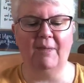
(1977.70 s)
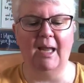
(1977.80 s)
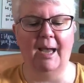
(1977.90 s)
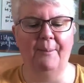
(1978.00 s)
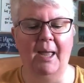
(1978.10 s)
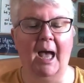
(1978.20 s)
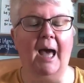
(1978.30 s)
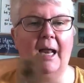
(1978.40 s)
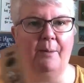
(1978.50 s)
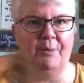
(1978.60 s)
And
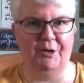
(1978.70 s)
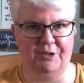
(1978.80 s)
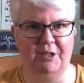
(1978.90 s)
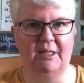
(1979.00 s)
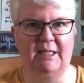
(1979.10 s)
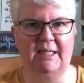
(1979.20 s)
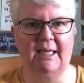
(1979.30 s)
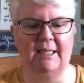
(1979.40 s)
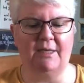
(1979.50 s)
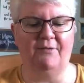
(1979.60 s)
I'll put the
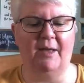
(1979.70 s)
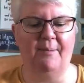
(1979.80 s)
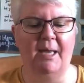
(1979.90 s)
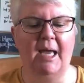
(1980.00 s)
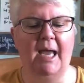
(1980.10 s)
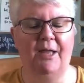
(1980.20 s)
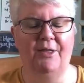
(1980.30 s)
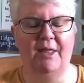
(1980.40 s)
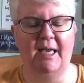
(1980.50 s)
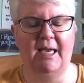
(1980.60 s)
details of them
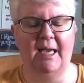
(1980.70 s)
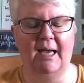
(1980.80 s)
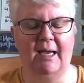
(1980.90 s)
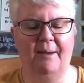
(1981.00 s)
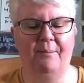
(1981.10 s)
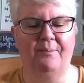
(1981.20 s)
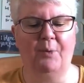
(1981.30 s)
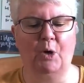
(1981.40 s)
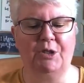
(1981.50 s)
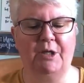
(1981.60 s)
in the
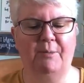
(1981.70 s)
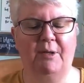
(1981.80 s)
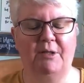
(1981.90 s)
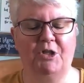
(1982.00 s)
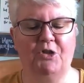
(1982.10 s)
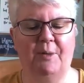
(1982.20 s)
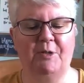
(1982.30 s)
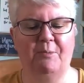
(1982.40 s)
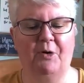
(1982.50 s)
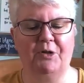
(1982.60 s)
box down, the
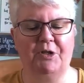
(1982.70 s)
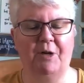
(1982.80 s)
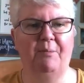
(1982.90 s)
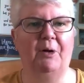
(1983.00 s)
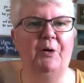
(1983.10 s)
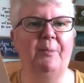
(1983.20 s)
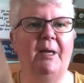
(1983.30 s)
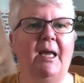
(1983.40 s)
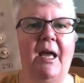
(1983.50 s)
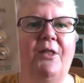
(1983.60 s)
description box down below. But
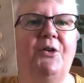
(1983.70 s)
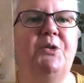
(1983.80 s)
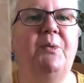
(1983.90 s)
those